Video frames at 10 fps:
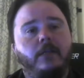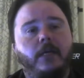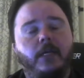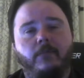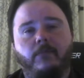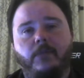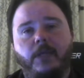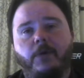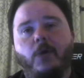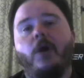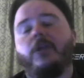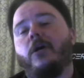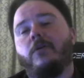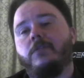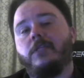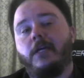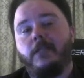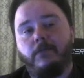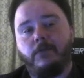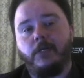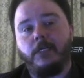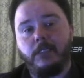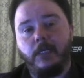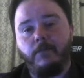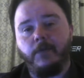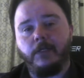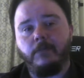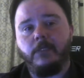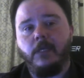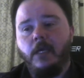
and they would go on Yahoo Chat, they would try to scam victims.